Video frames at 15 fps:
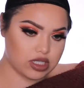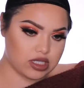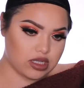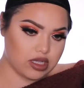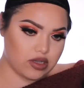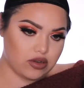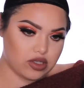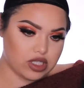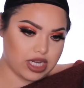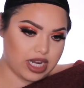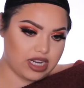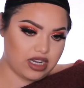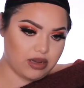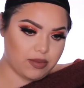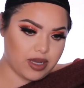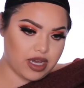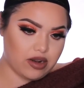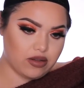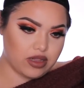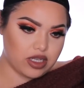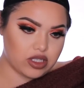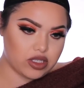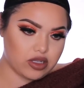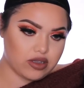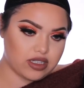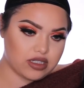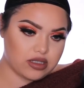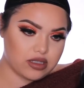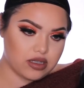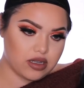She's a little shiny, but I don't think she
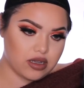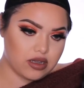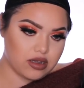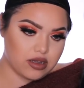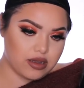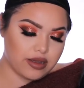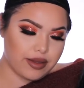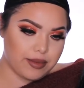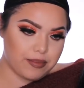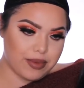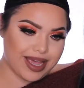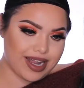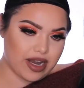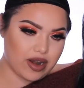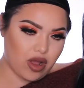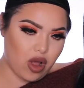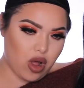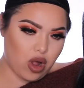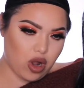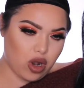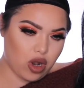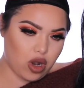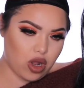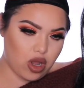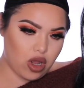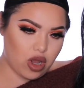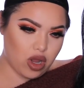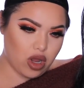looks bad at all.